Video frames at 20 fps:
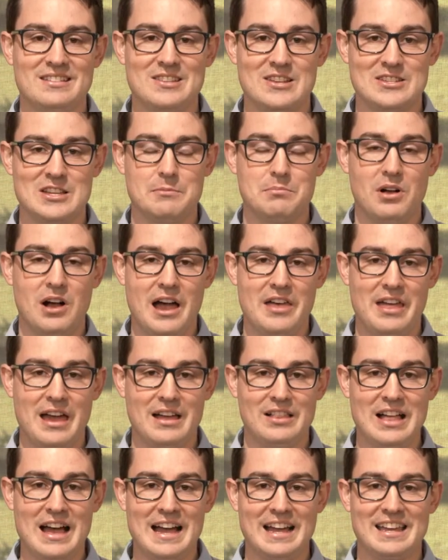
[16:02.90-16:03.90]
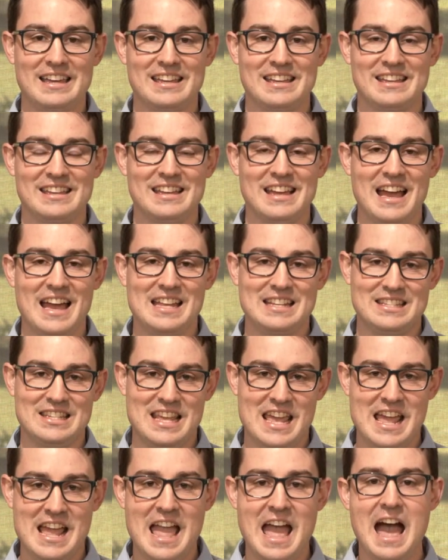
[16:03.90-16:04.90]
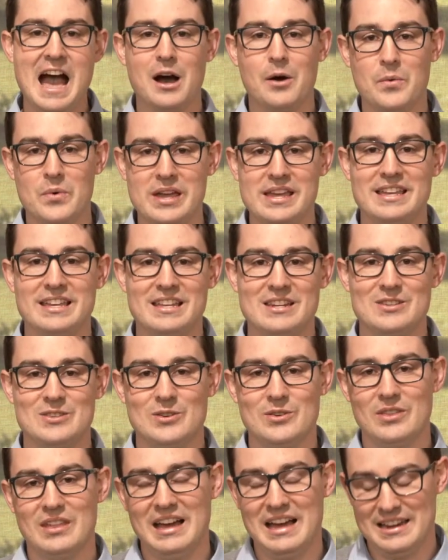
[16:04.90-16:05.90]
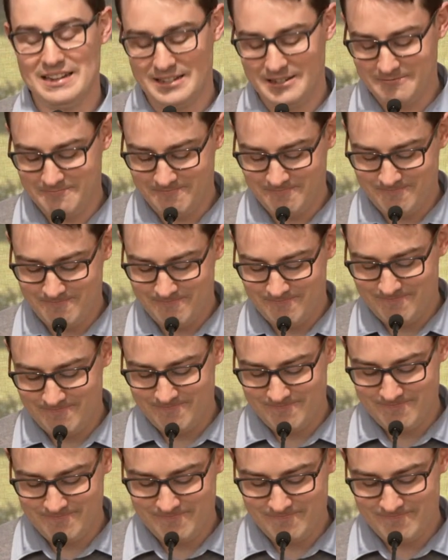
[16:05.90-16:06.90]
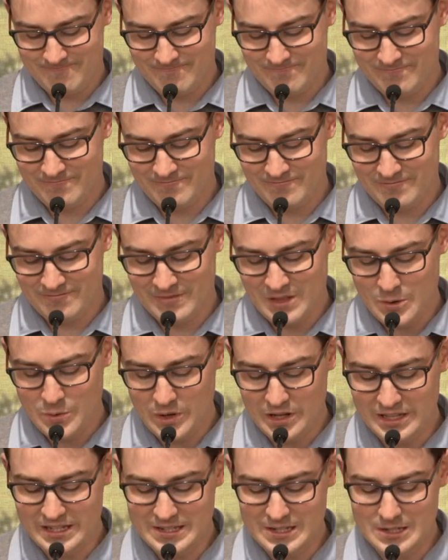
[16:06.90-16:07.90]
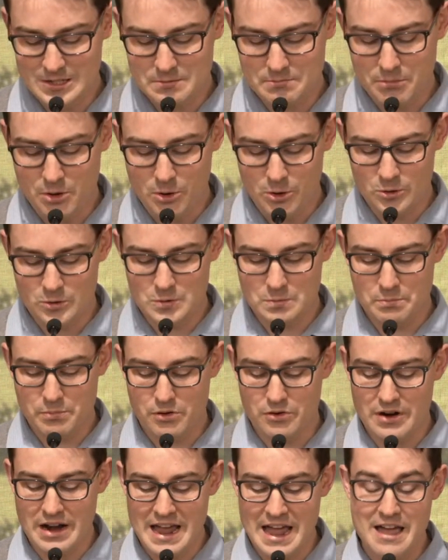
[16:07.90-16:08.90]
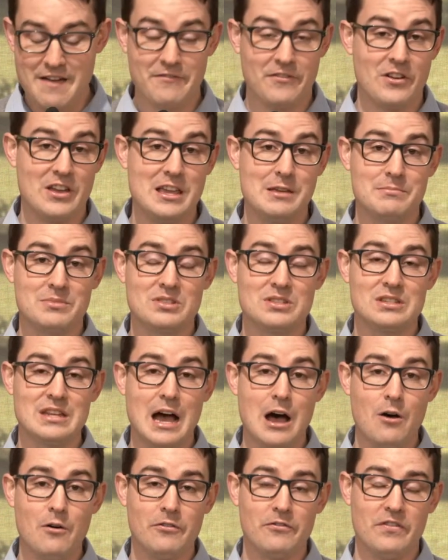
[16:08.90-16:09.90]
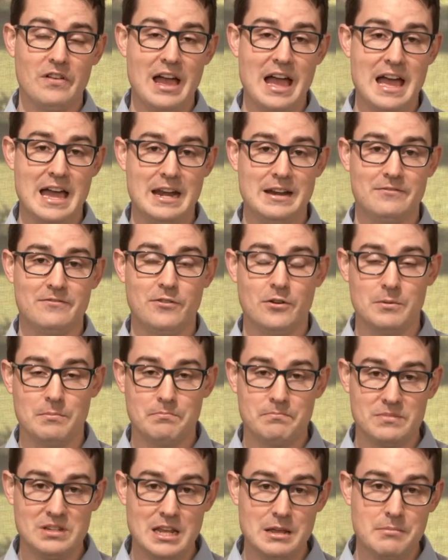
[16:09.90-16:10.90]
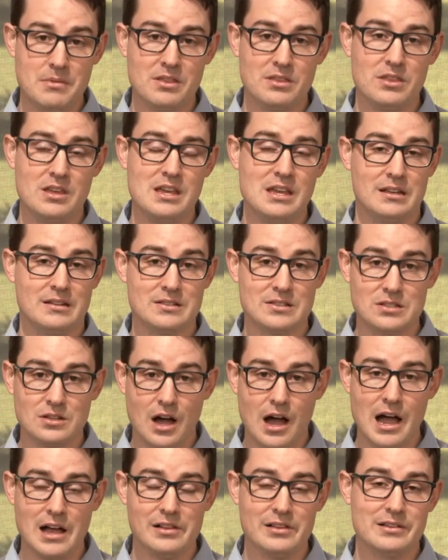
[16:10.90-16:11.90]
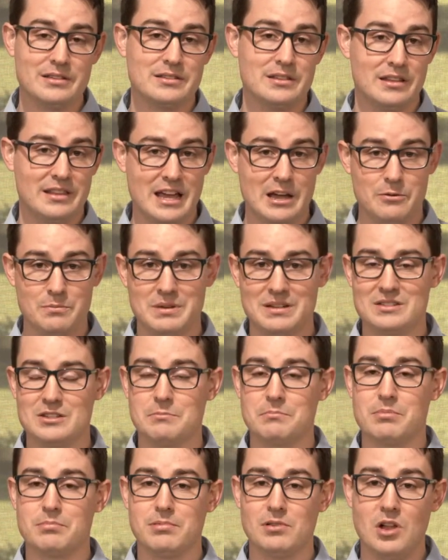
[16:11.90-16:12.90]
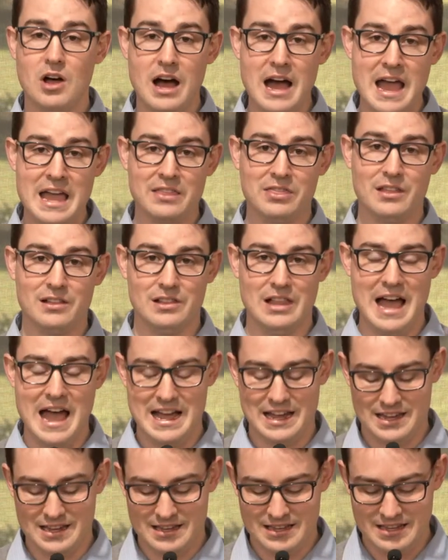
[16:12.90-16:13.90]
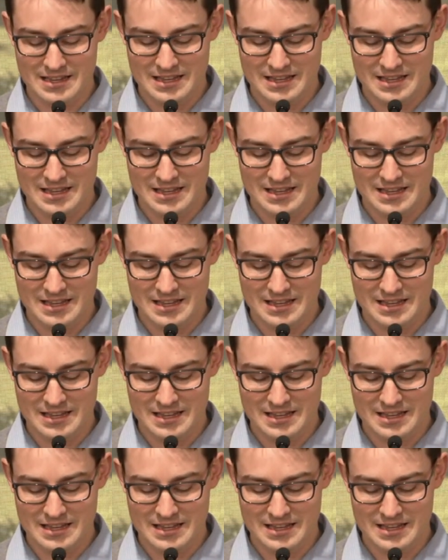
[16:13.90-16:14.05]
to supply that lack, and seeing how we can do that. Well, this is Paul's prayer for himself and for Timothy and Silas, that they would be supplying the lack.